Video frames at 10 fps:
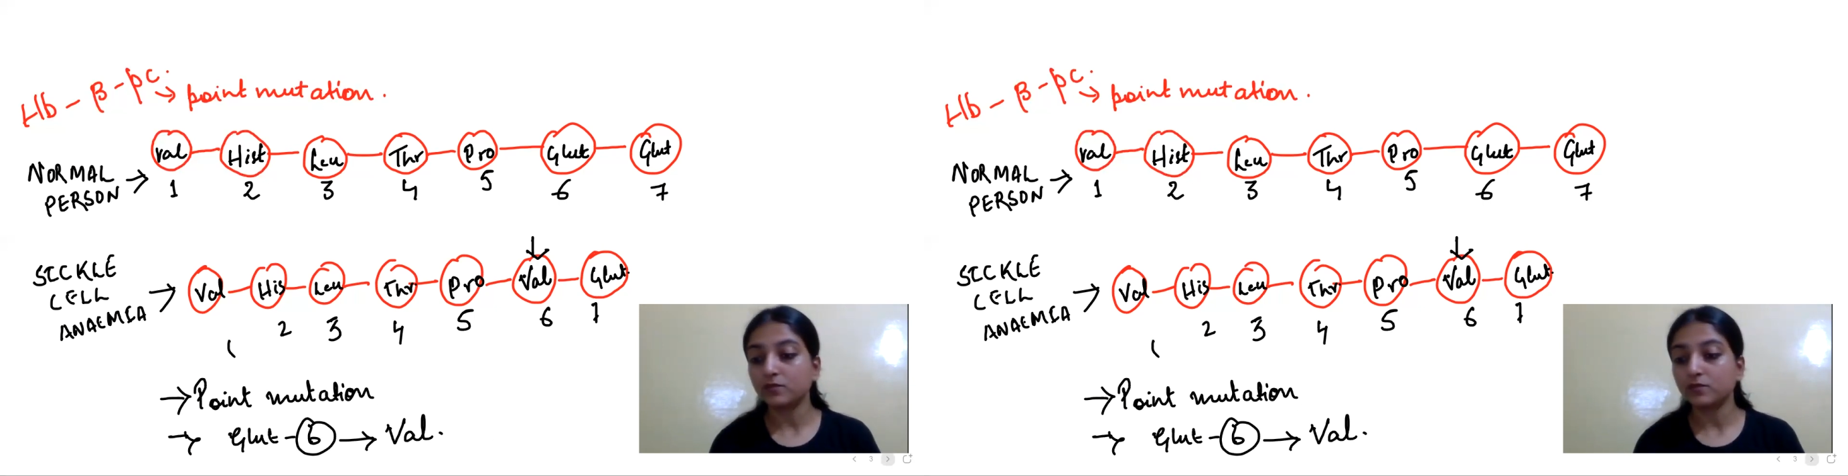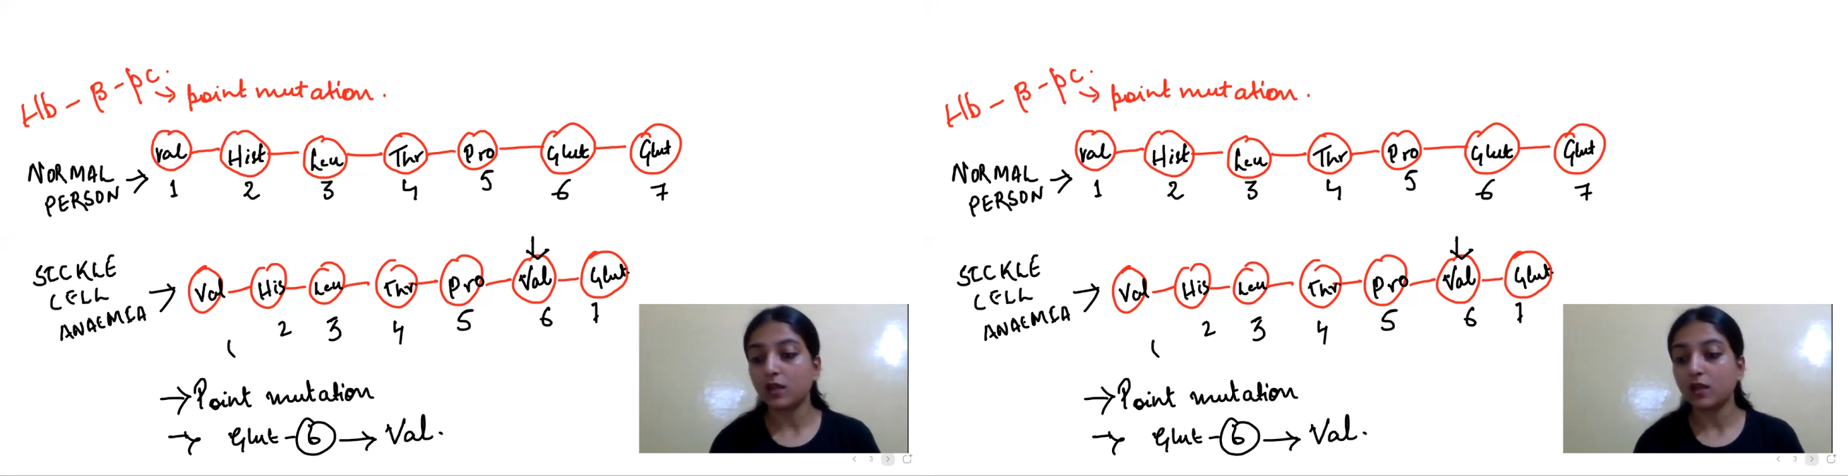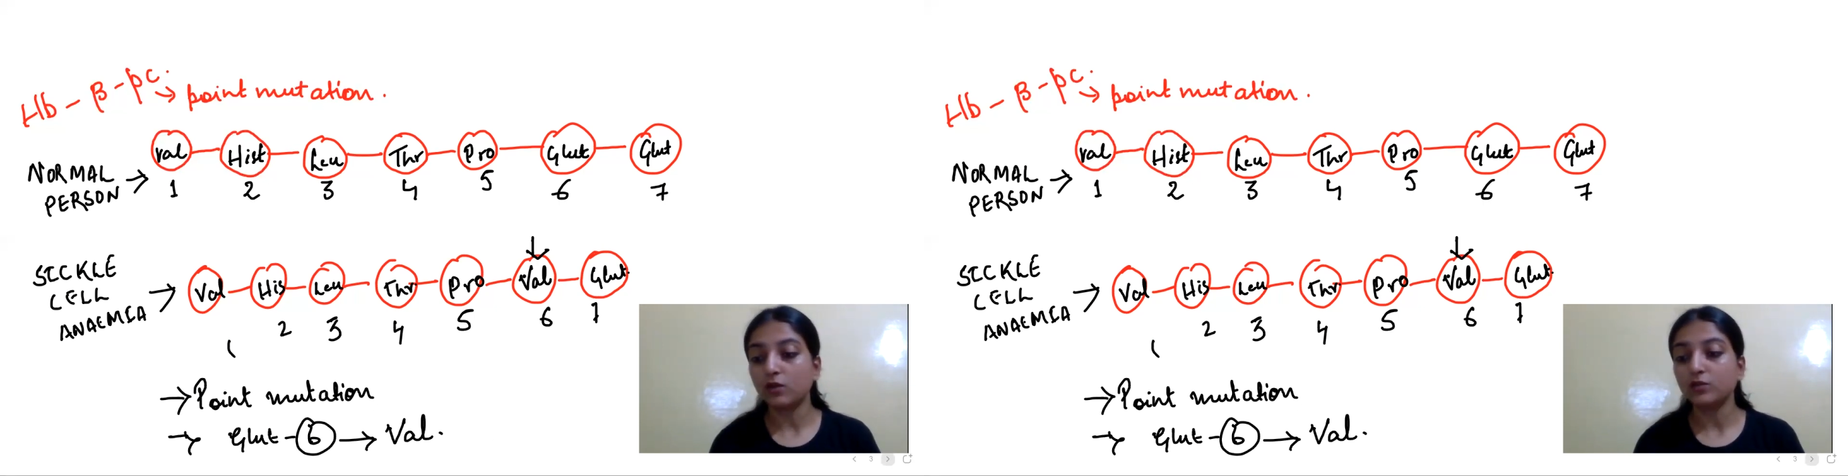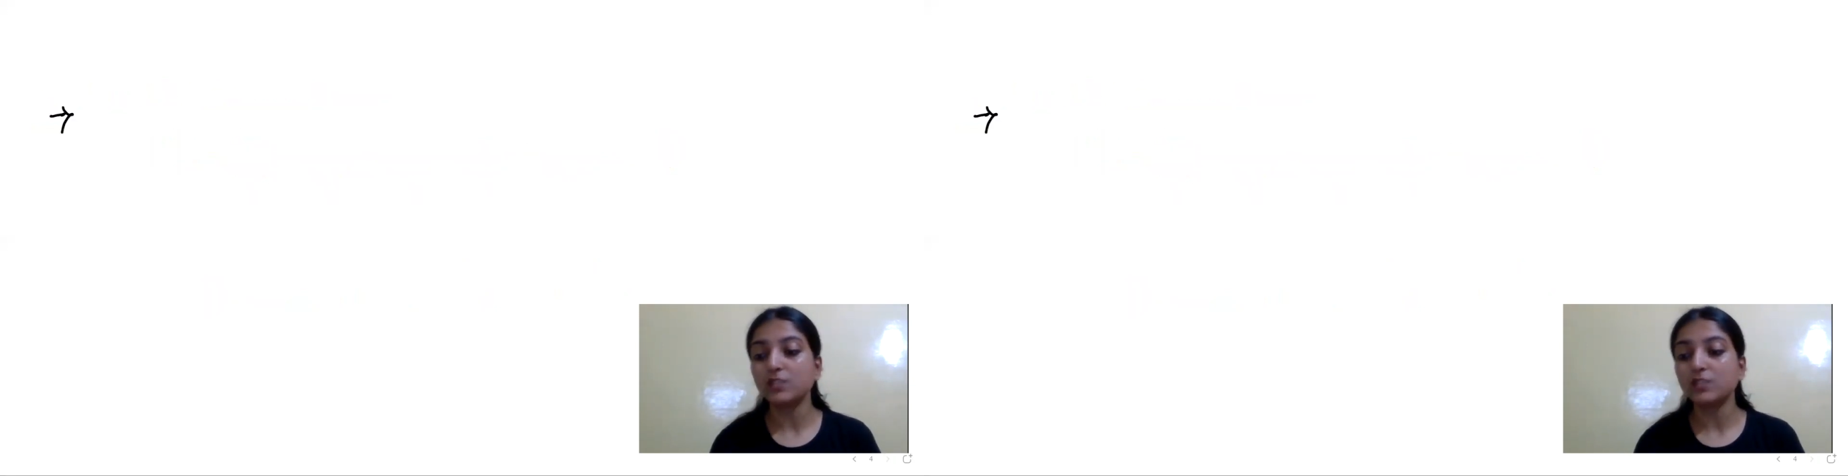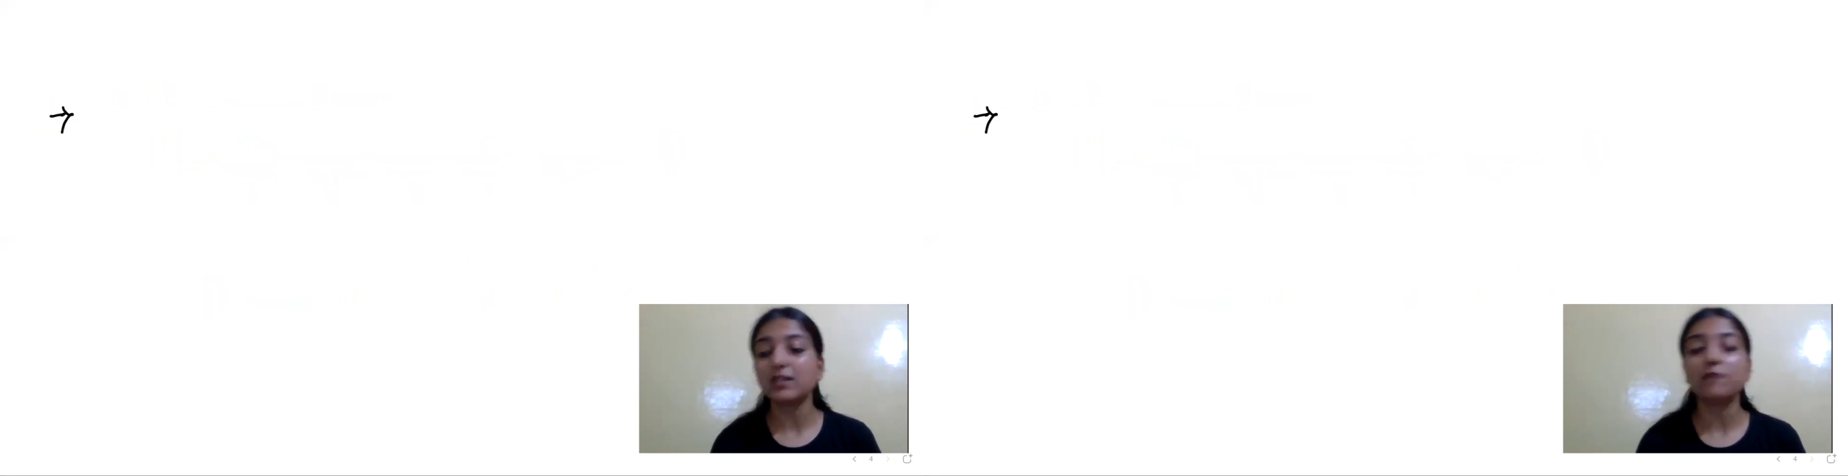Now,
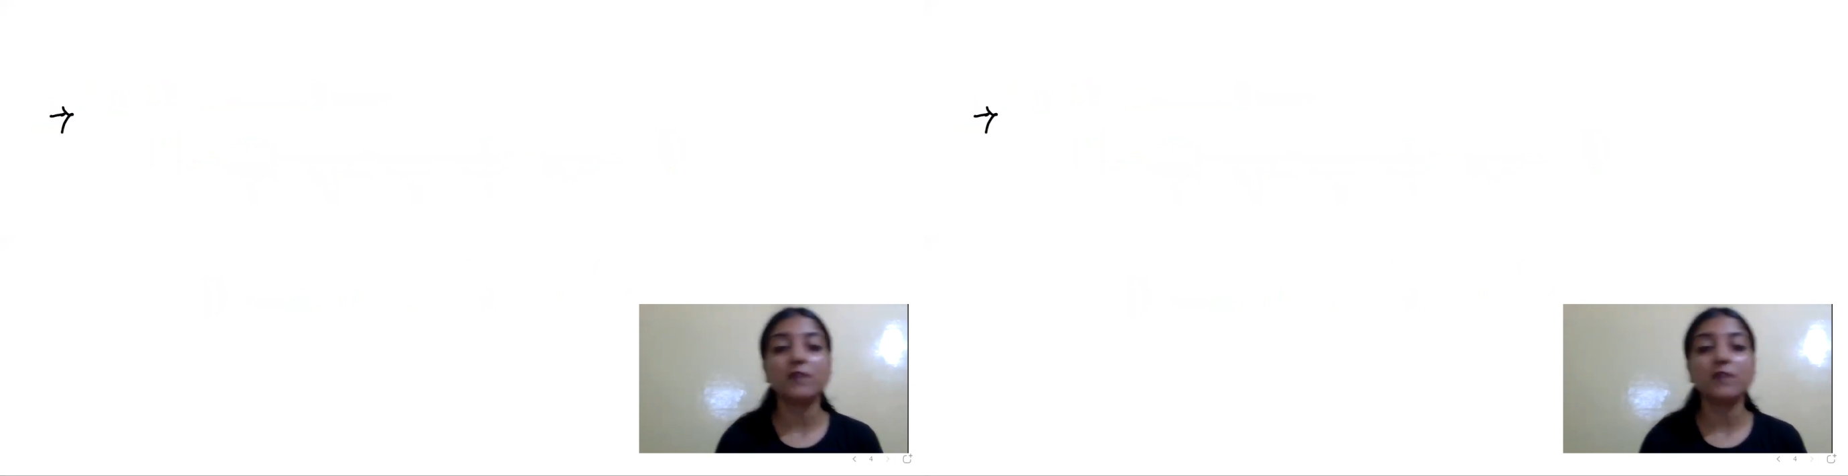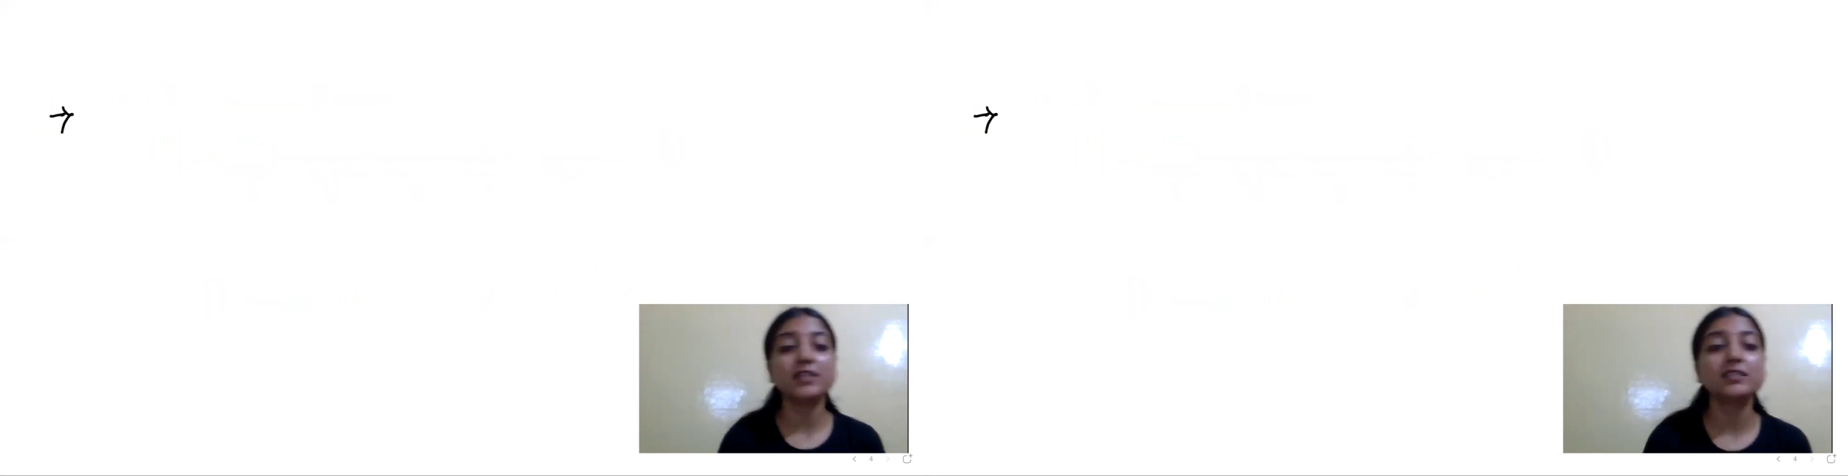this affects